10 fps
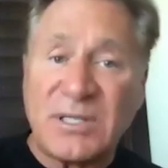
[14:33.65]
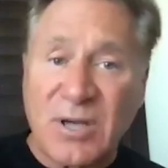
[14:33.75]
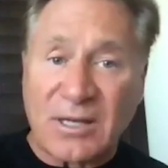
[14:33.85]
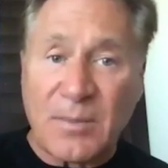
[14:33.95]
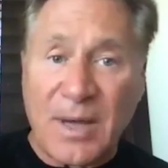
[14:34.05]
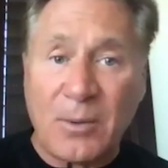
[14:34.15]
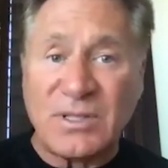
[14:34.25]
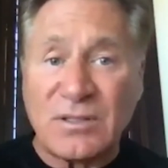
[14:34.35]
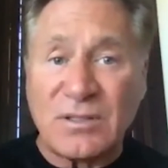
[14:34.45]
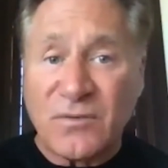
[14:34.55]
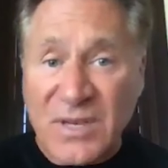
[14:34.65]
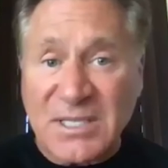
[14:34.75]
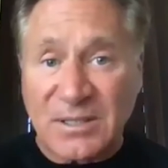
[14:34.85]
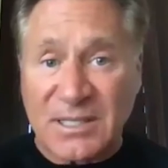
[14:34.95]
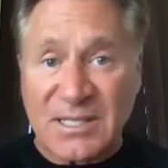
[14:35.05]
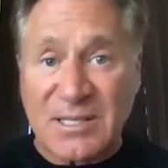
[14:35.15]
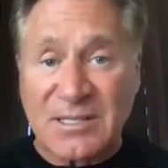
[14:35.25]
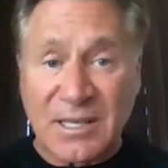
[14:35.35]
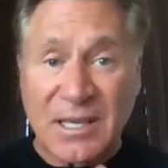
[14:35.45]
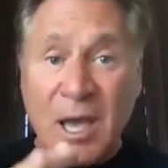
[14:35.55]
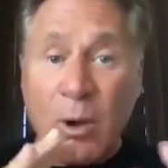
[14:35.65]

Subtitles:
talked about, which is physical distancing,